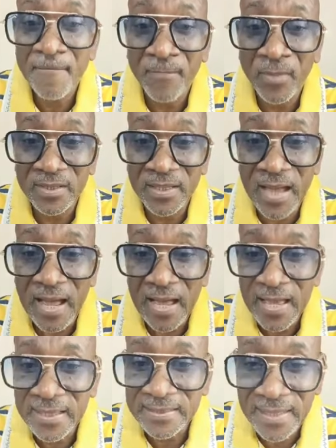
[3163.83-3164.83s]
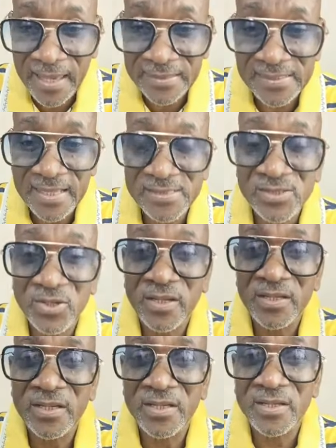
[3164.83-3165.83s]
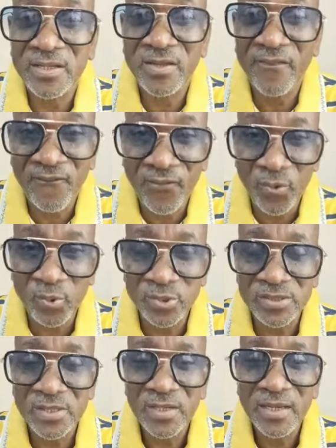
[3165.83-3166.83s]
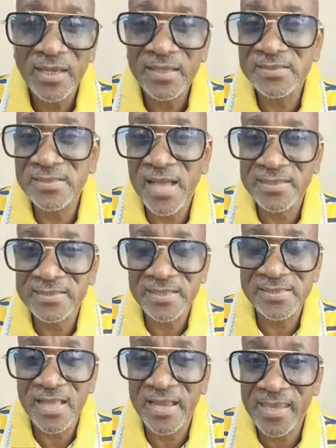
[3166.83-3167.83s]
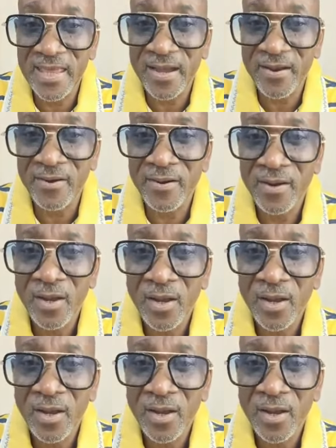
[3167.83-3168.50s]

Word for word: But uh, yes, and so the, the, the fruit is not is not there,